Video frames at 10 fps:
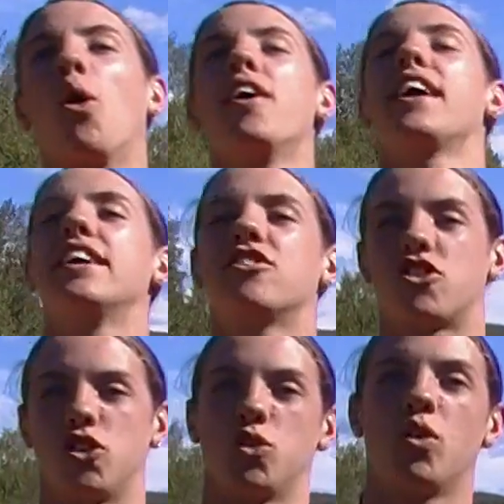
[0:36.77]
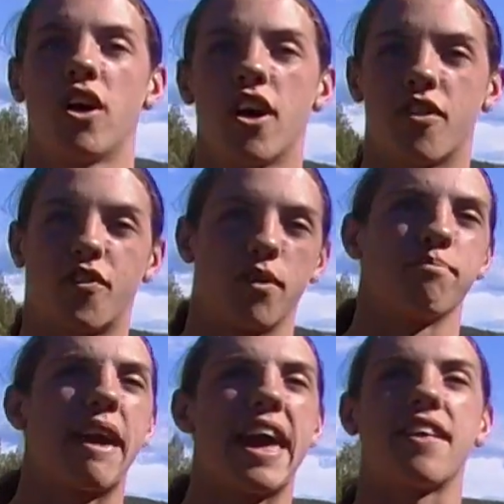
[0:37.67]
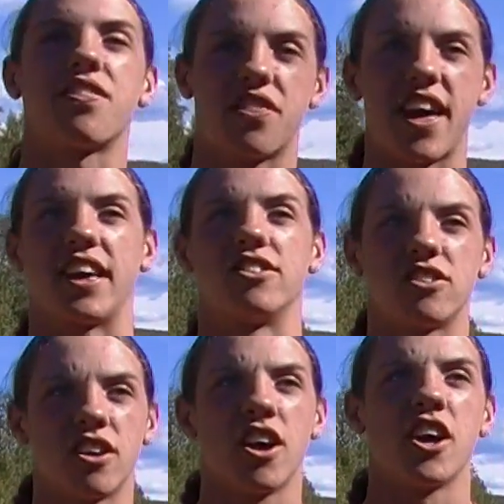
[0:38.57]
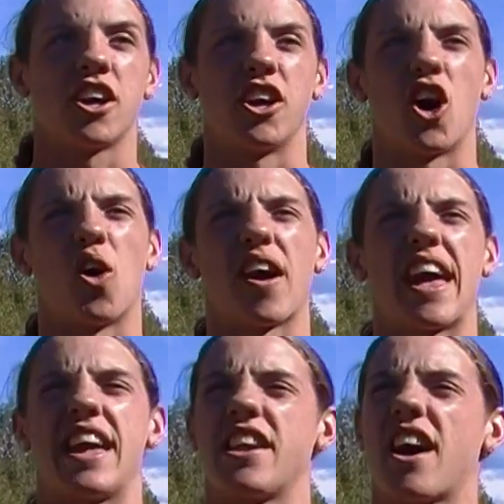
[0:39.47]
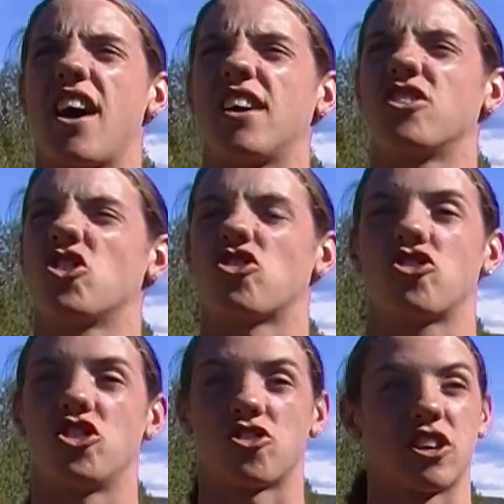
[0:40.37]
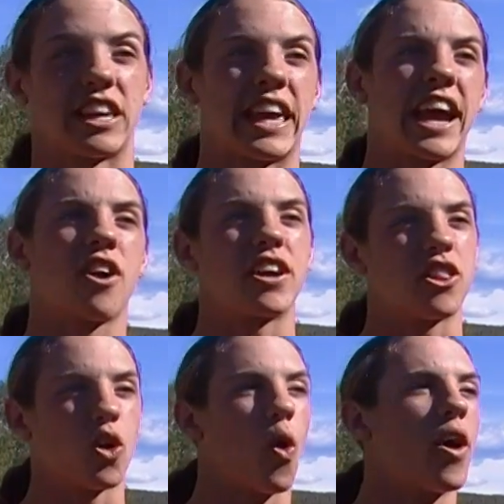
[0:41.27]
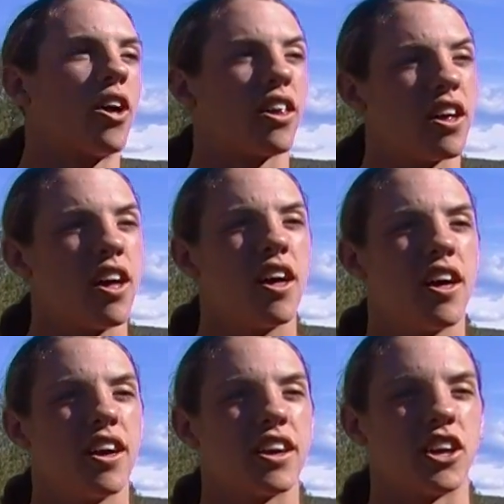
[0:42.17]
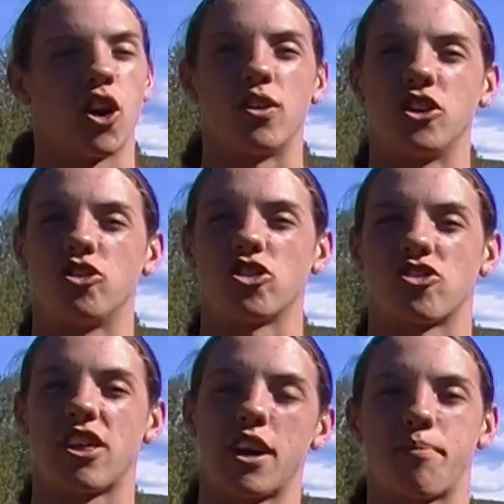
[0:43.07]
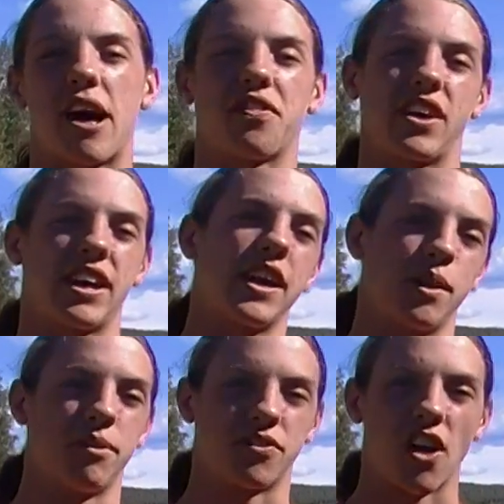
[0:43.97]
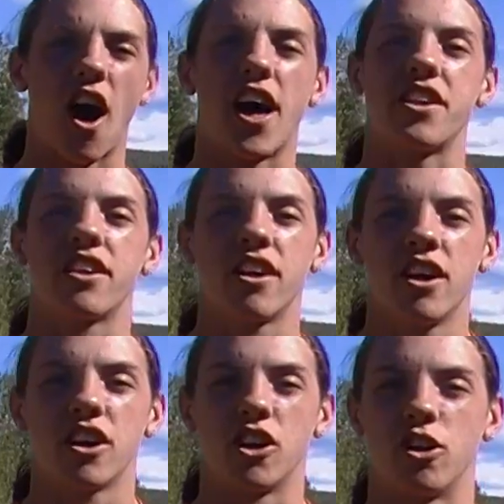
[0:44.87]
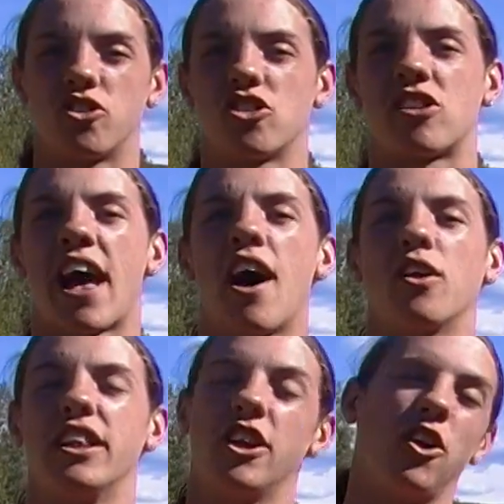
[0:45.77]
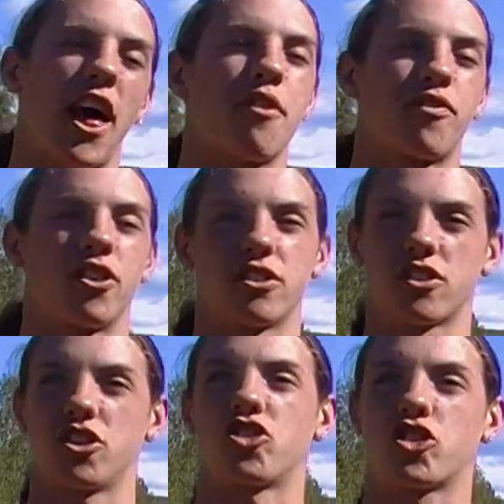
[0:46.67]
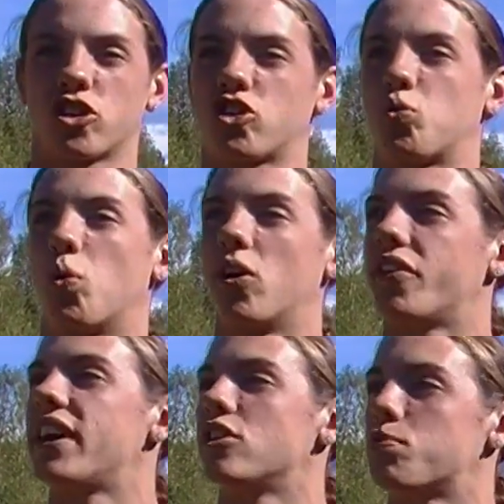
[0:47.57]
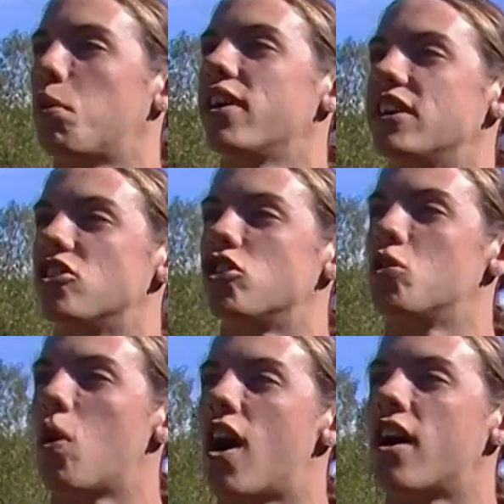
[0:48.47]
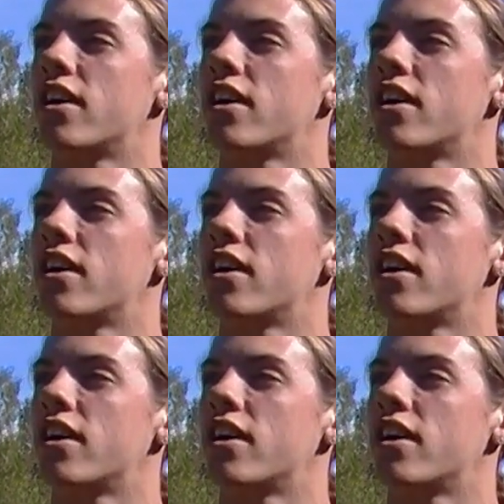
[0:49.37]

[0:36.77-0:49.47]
put into for man things, and just to carry the oil, and you just think about the kingdom of God, just how little effort the church world has put into